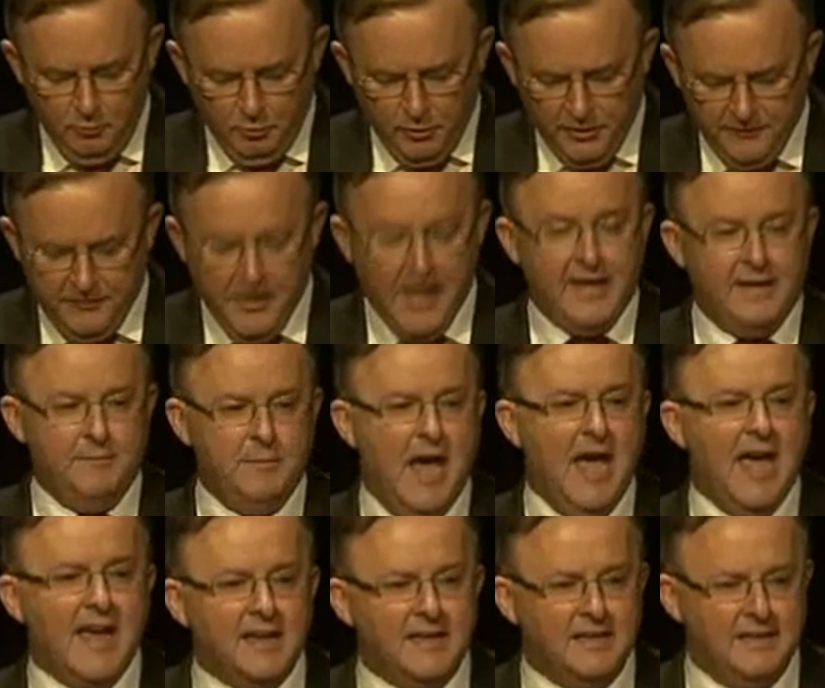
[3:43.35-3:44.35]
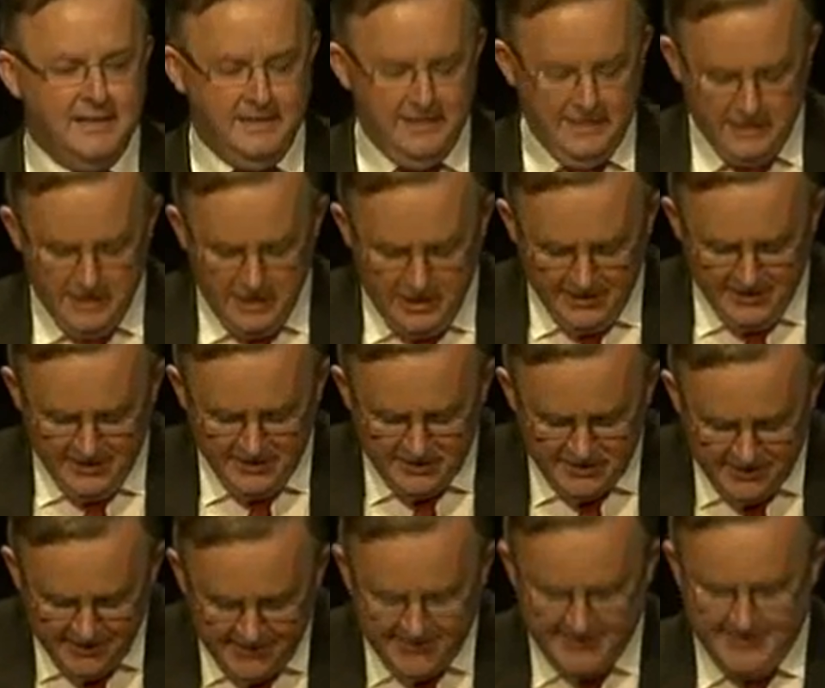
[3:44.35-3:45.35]
would have had him hanged in the
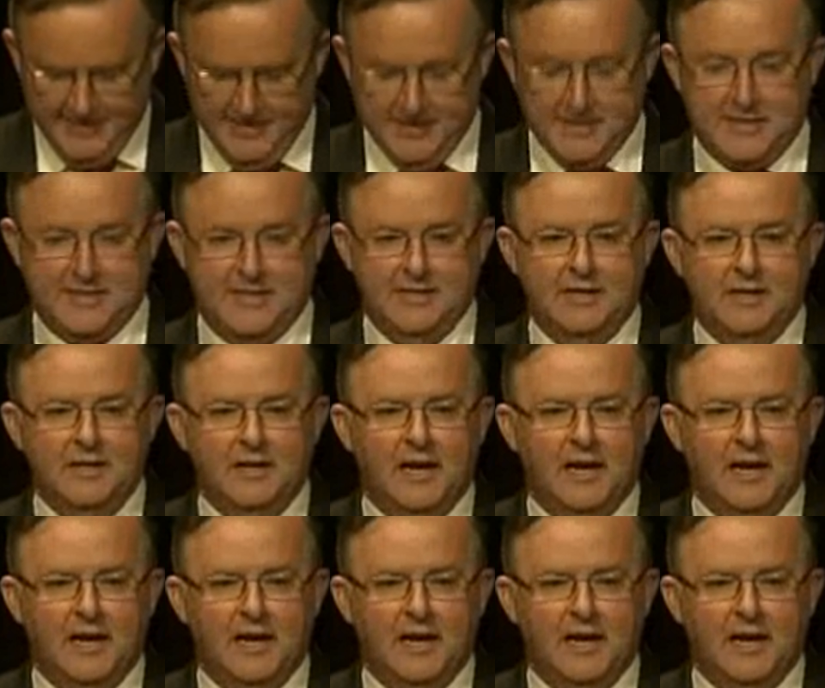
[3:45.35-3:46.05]
1960s